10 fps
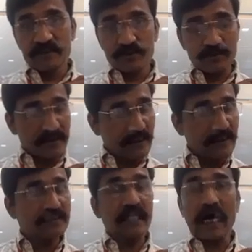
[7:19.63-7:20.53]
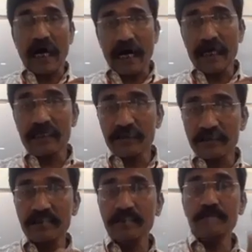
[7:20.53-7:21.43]
So these are
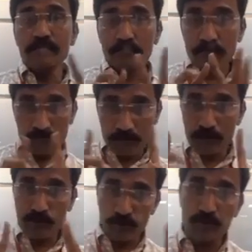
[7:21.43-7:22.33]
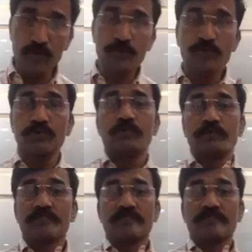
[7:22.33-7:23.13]
the two